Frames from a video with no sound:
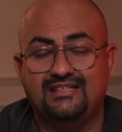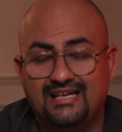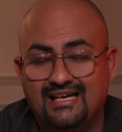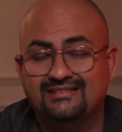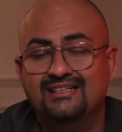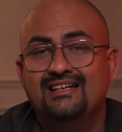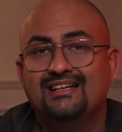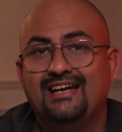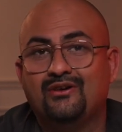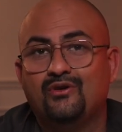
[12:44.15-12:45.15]
Yes,
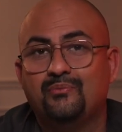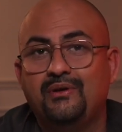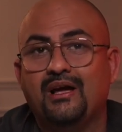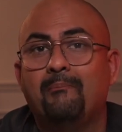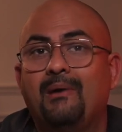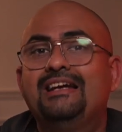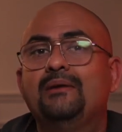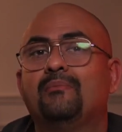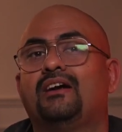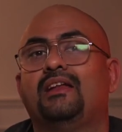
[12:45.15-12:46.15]
it could be a
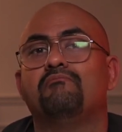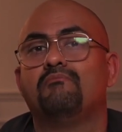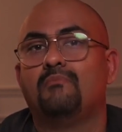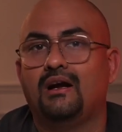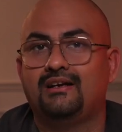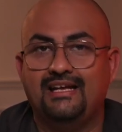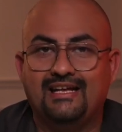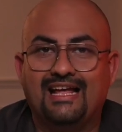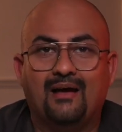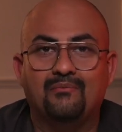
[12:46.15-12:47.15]

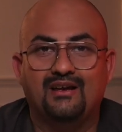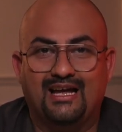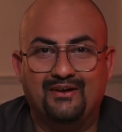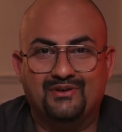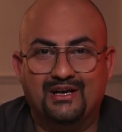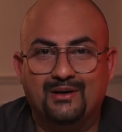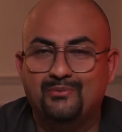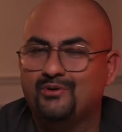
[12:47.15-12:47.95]
multi-cam live setup.